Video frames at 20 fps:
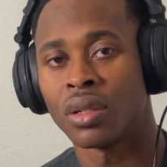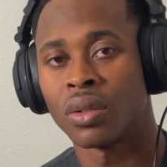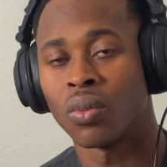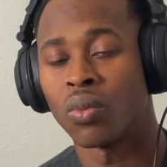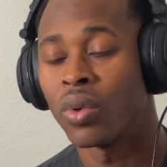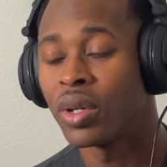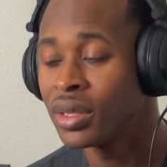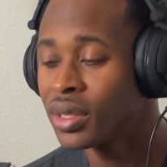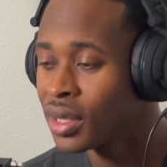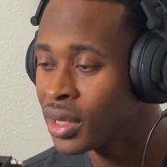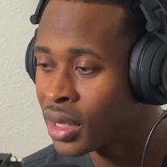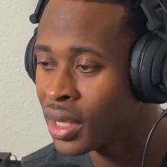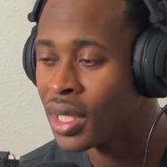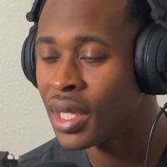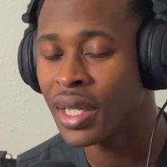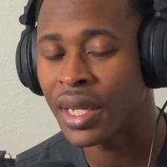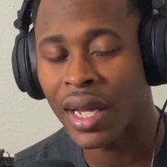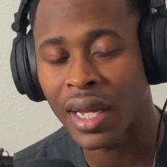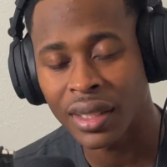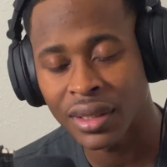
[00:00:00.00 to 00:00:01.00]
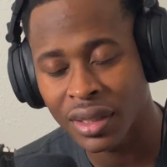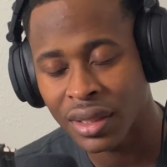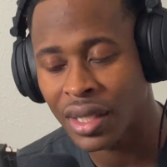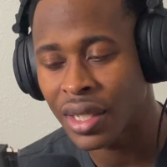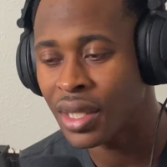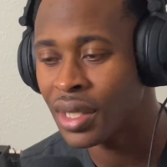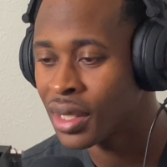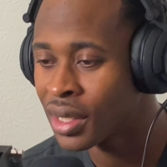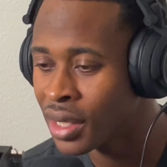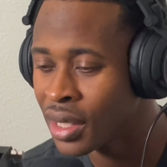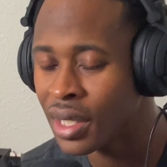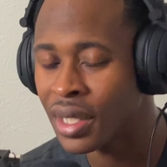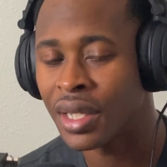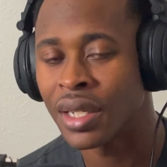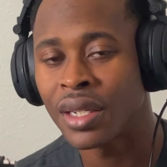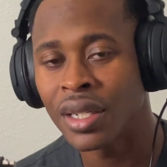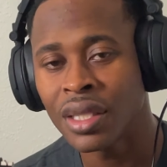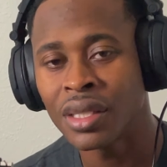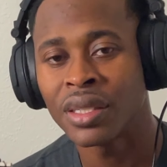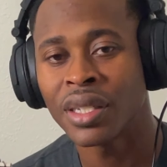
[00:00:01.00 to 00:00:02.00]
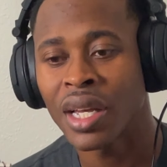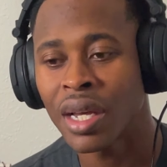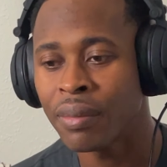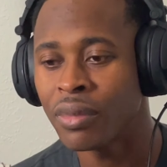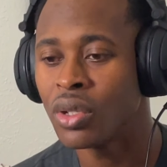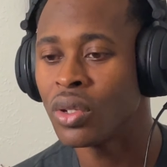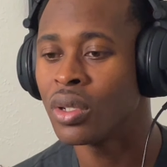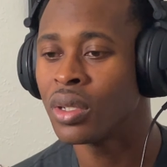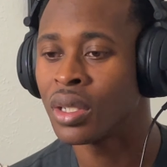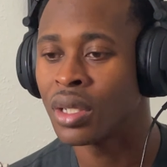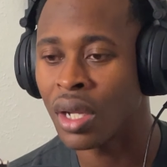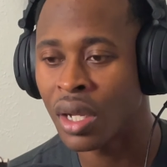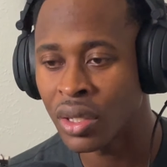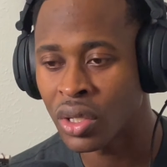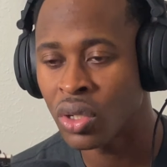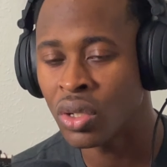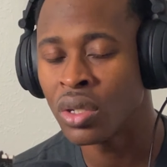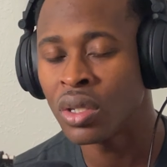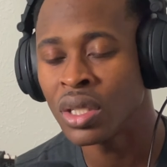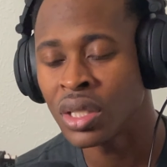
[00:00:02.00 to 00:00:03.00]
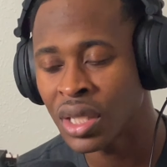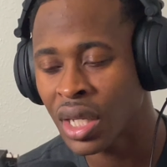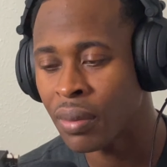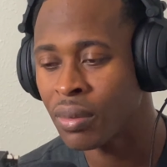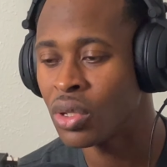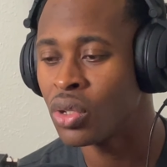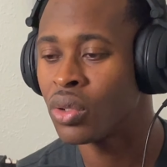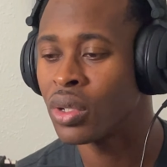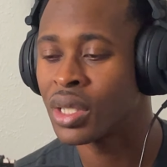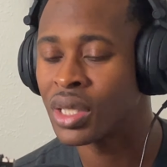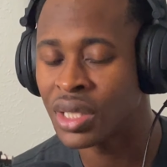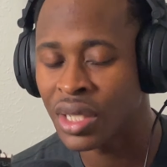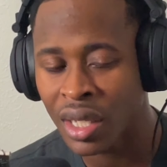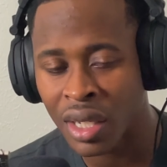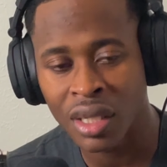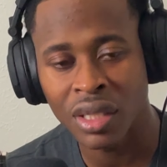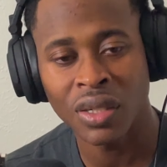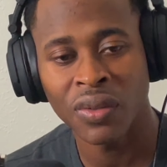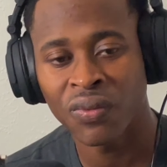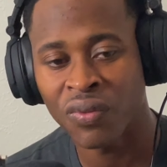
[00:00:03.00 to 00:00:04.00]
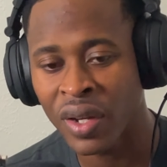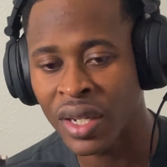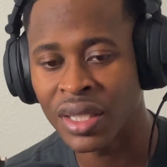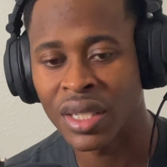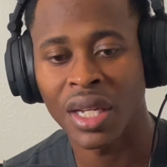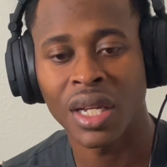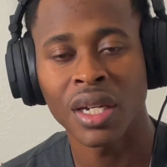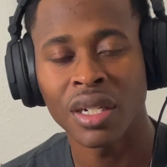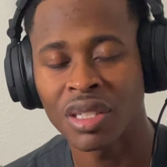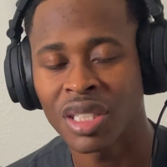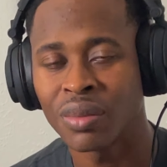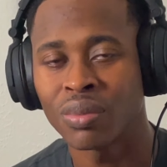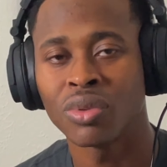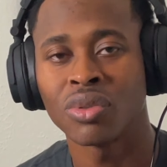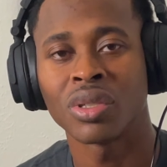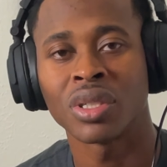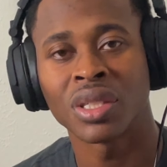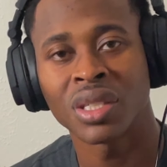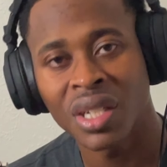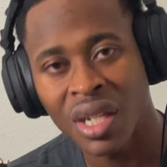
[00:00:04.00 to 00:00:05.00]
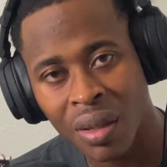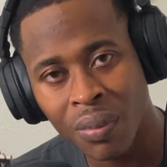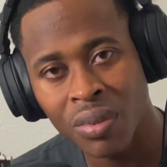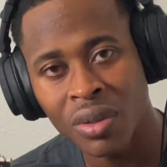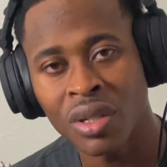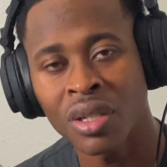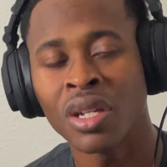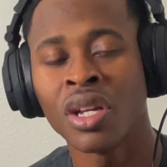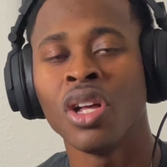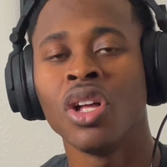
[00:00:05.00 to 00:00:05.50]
Once again, I'll say it again. Anytime you're the challenger fighting the undisputed champion,